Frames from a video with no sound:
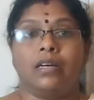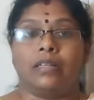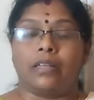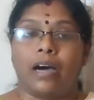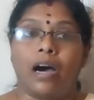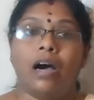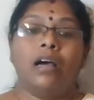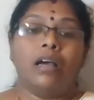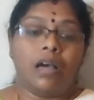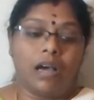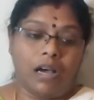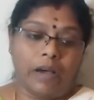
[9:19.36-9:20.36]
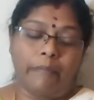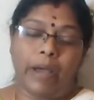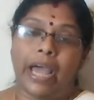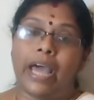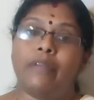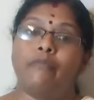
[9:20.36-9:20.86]

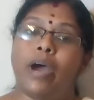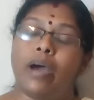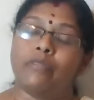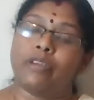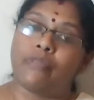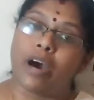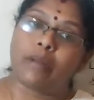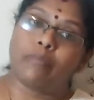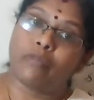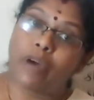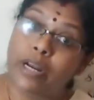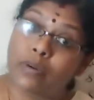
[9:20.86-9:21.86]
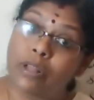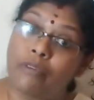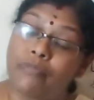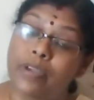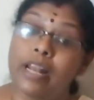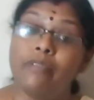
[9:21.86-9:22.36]
The farmer went to the
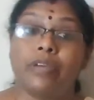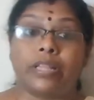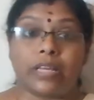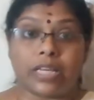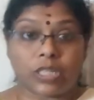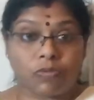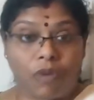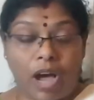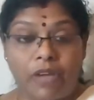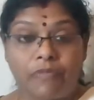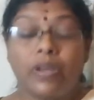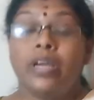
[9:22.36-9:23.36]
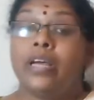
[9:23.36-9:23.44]
field with his wife.